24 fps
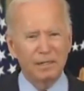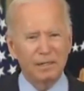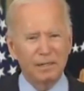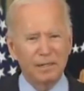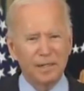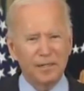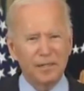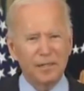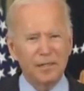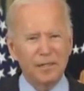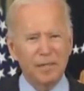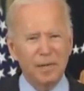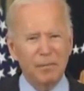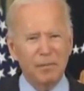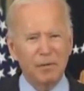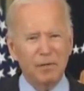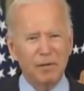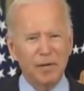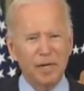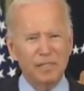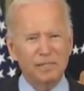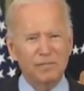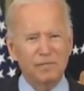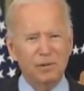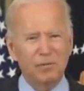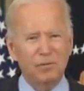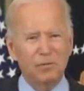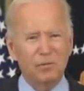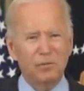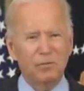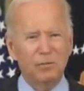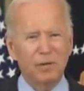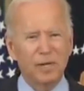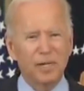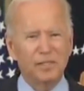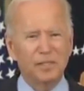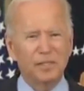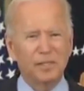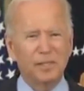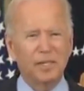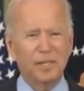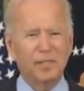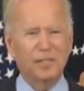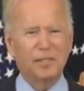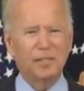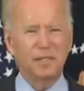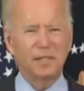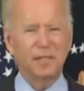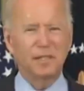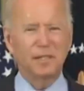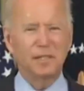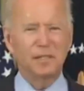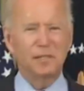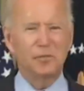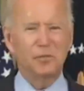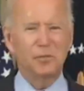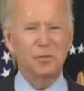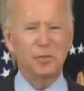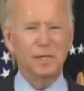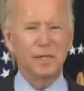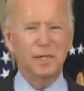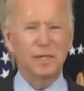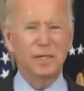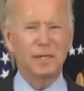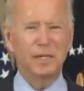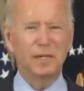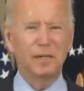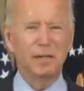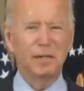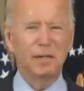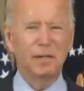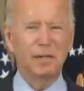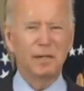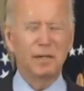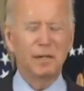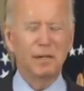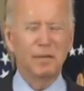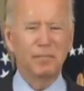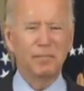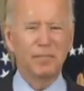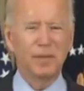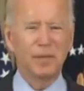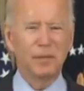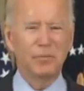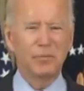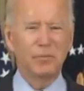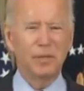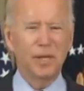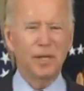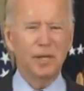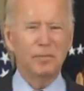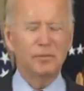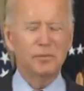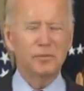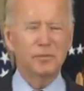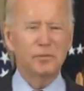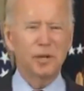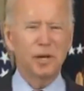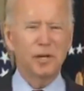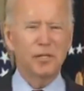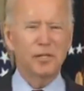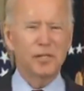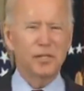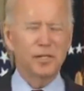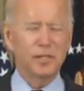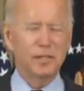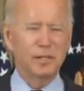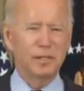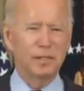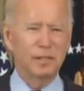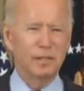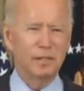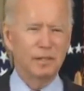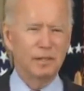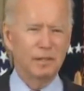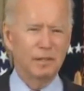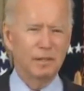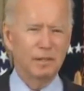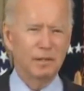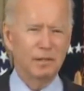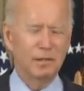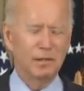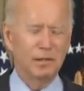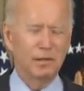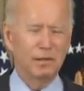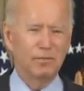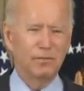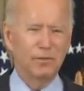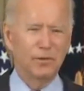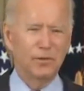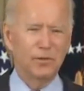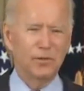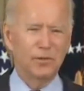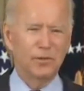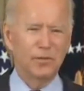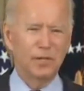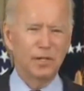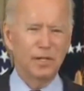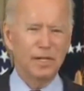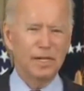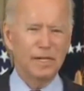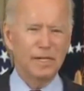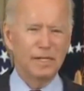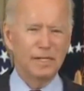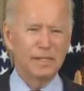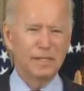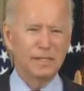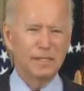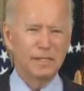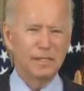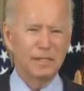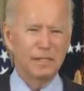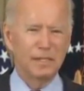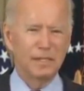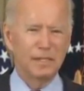Let the Democrats vote to raise the debt ceiling this week without obstruction or further delays.